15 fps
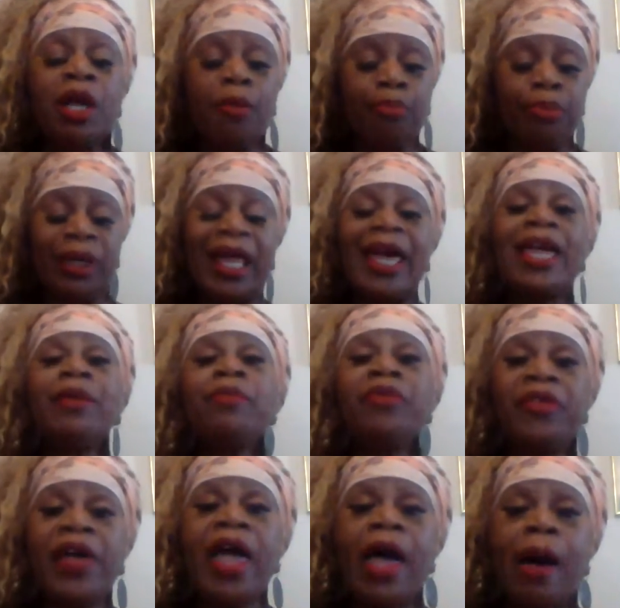
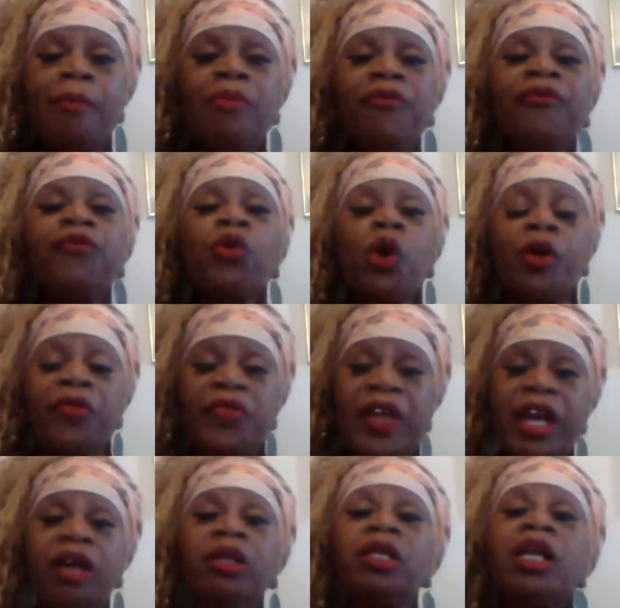blamed them for
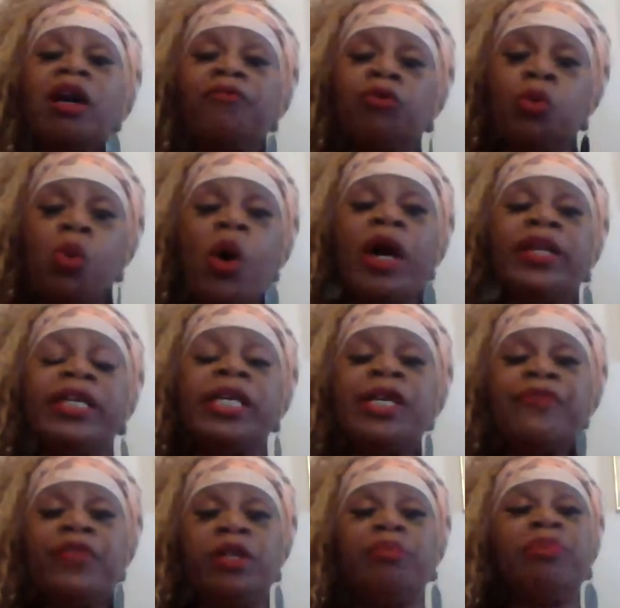their loved one
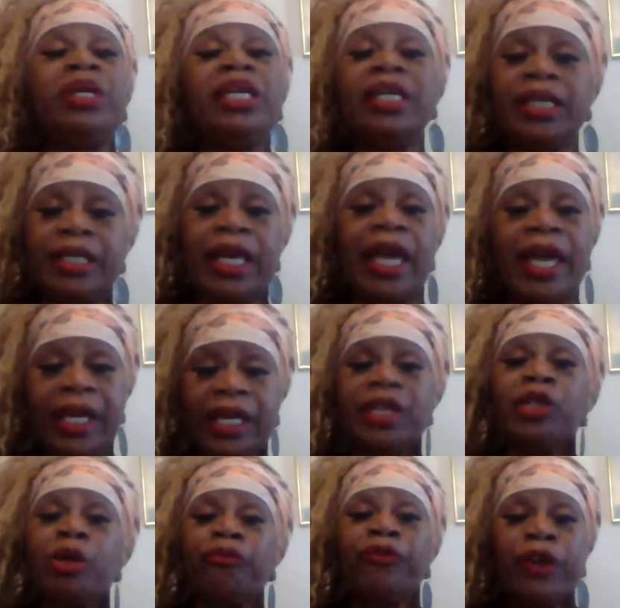even being gay
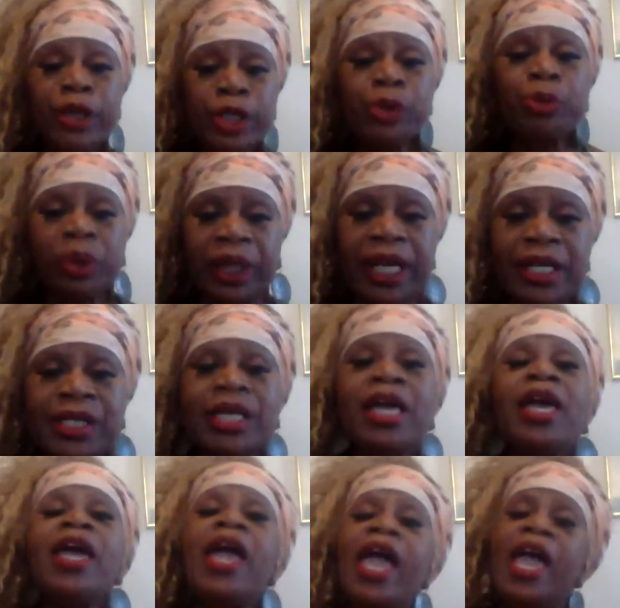in the first place,
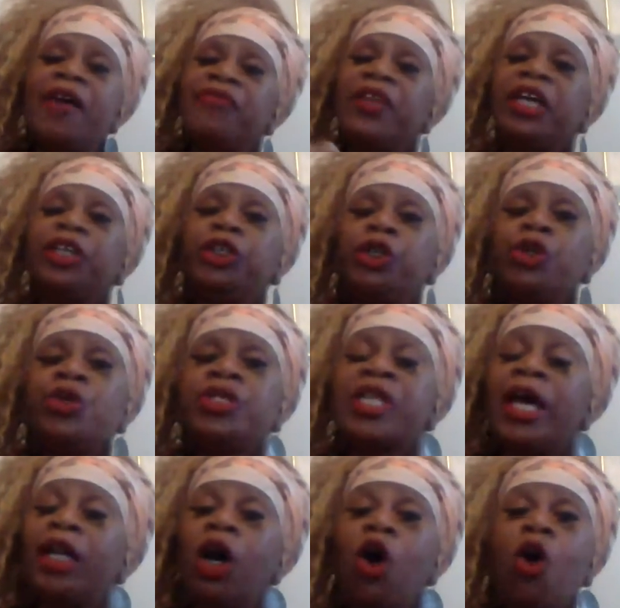and they used
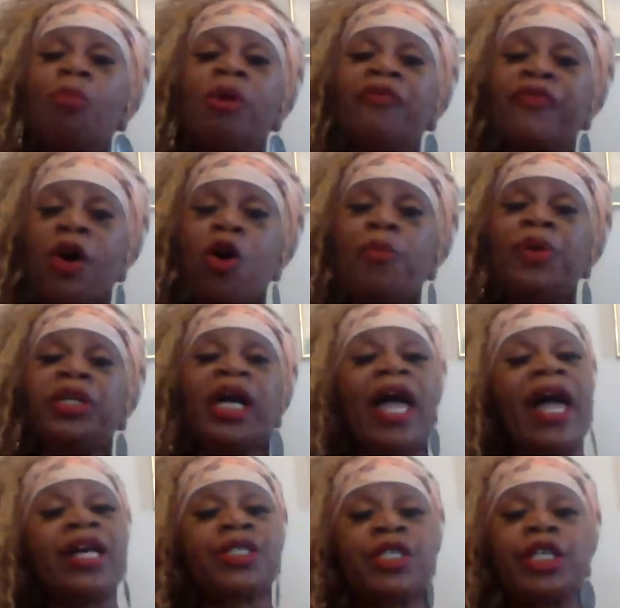that homophobia
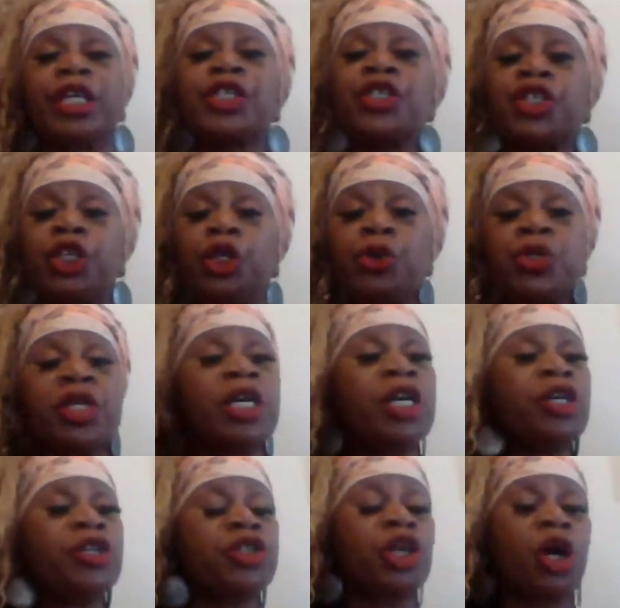as an excuse
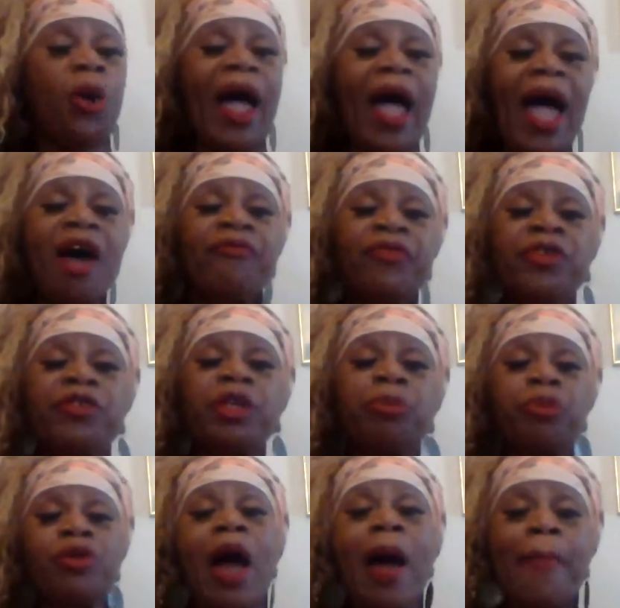to go after the
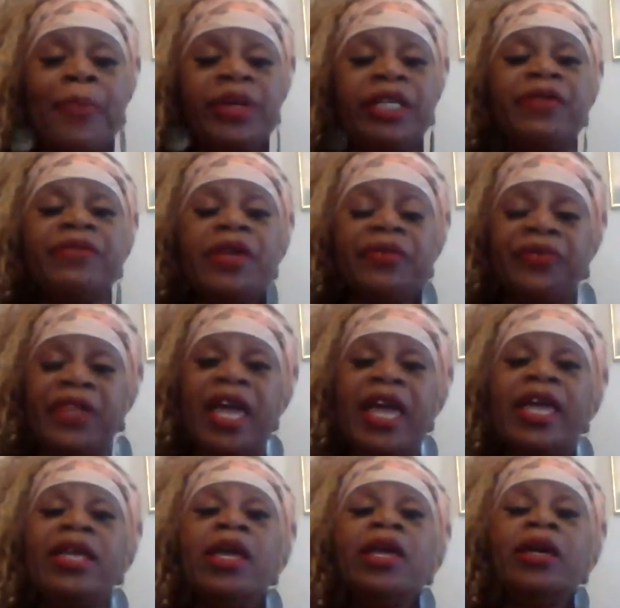property
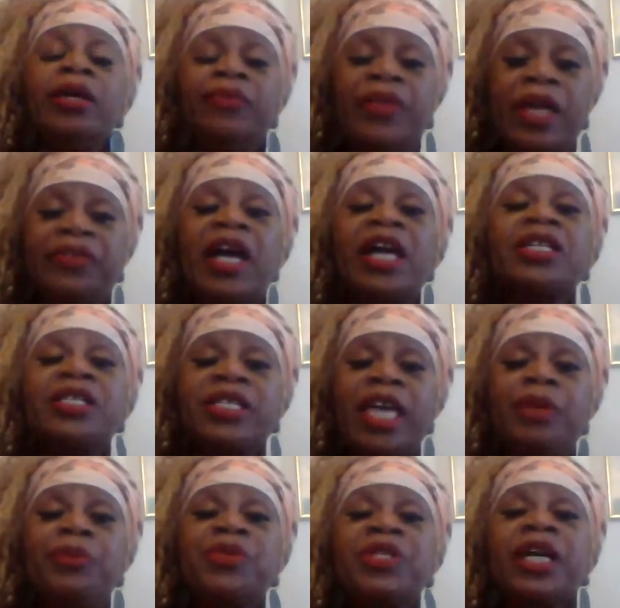that
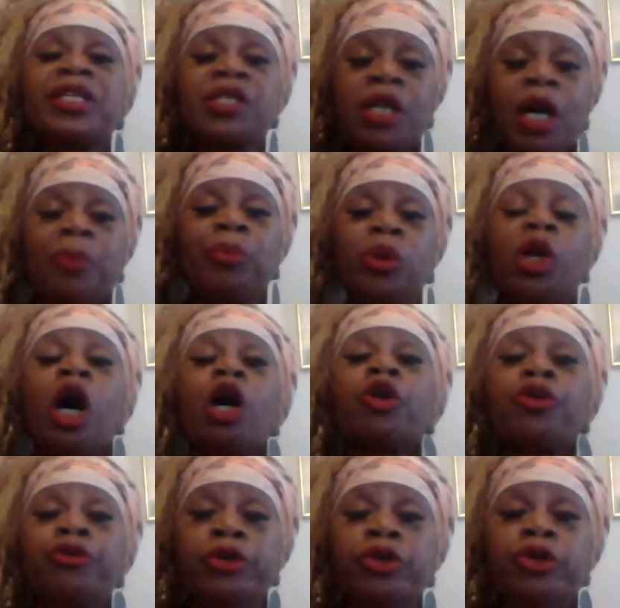same-sex couple
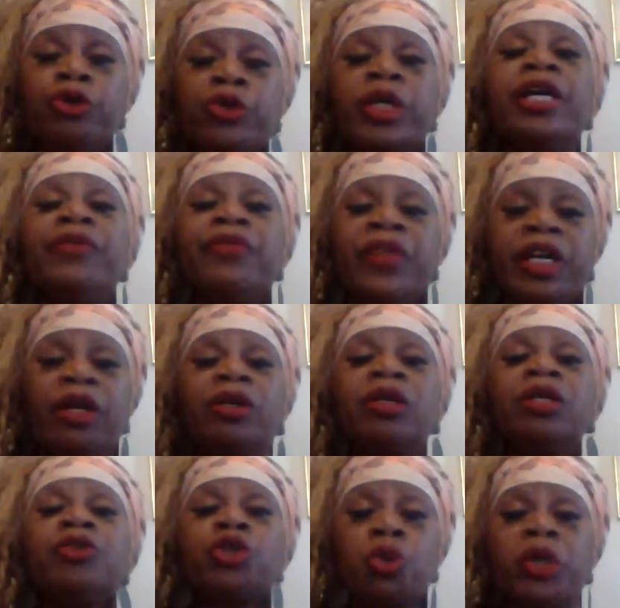accrued in their
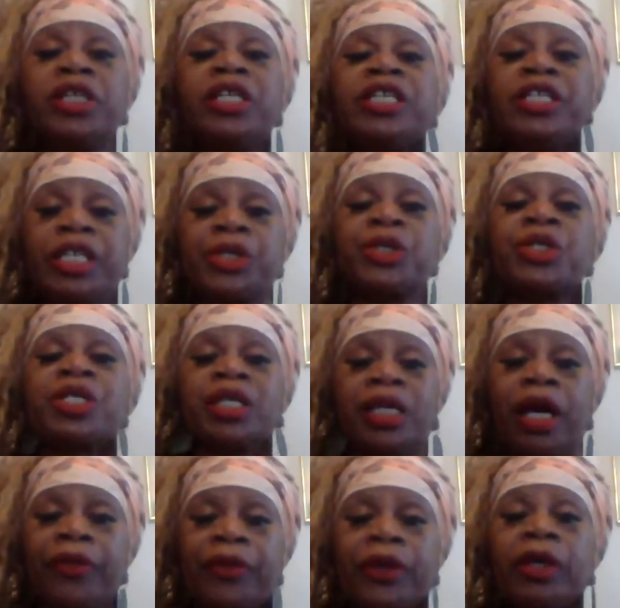20 years
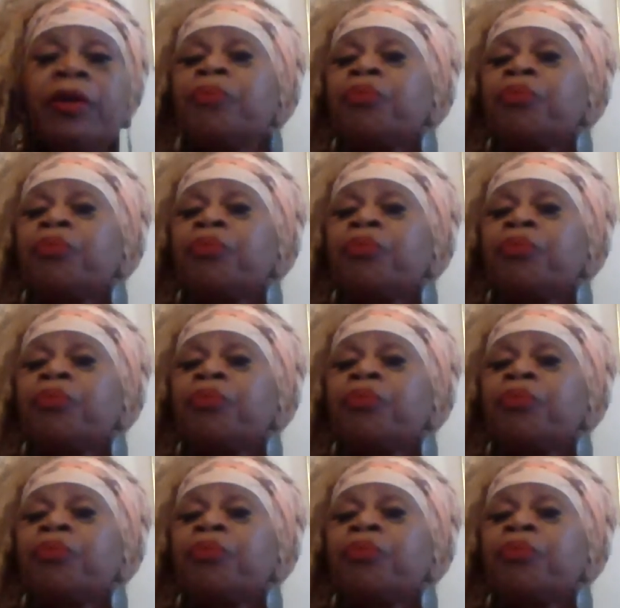together.